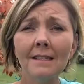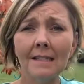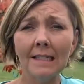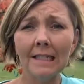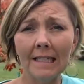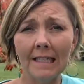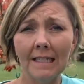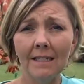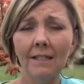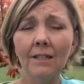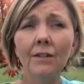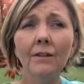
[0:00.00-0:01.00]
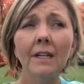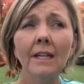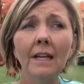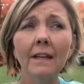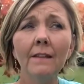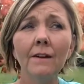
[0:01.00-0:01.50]
cleaned, you can
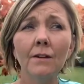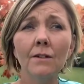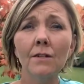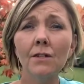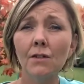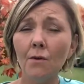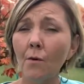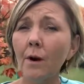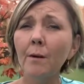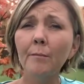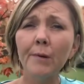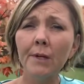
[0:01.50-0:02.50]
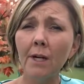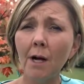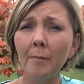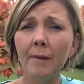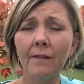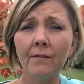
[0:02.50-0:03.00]
either store it, put it
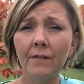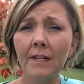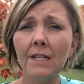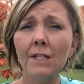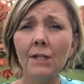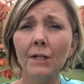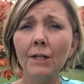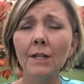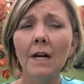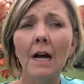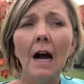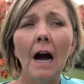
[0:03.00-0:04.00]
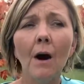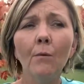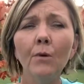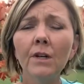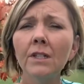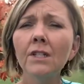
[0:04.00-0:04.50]
up in the freezer. I
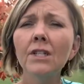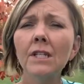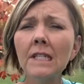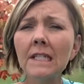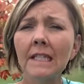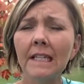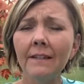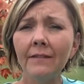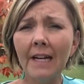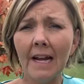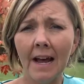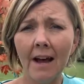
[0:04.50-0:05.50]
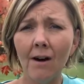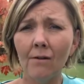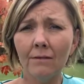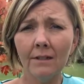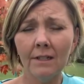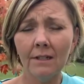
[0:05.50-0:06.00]
wouldn't just leave it
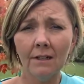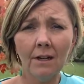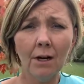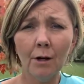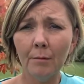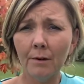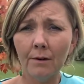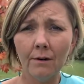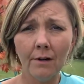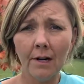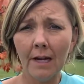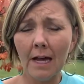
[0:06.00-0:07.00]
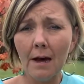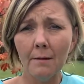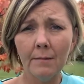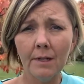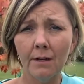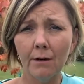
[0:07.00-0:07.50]
out in a cupboard or a
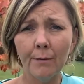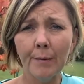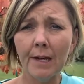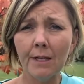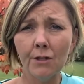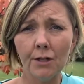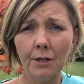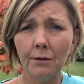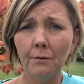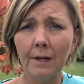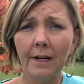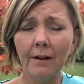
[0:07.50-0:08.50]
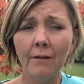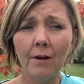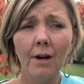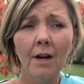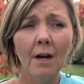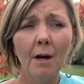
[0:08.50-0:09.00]
cabinet or pantry or whatever
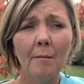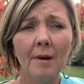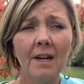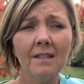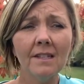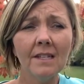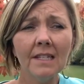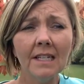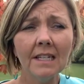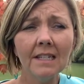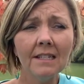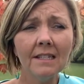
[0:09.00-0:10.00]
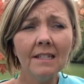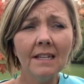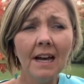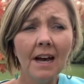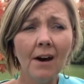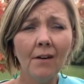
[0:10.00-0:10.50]
because it tends to
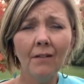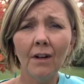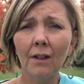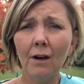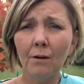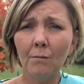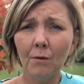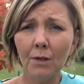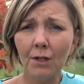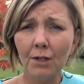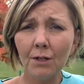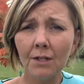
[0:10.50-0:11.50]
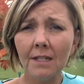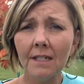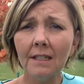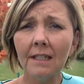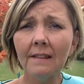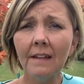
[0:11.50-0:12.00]
have a lot of moisture
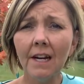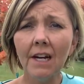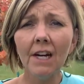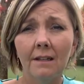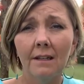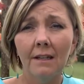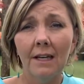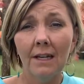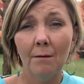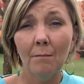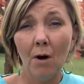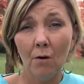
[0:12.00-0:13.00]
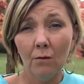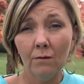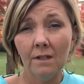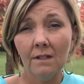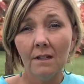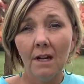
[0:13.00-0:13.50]
still in there and it
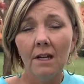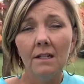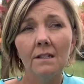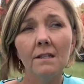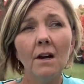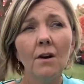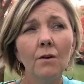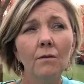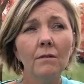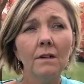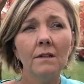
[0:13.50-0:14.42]
molds. So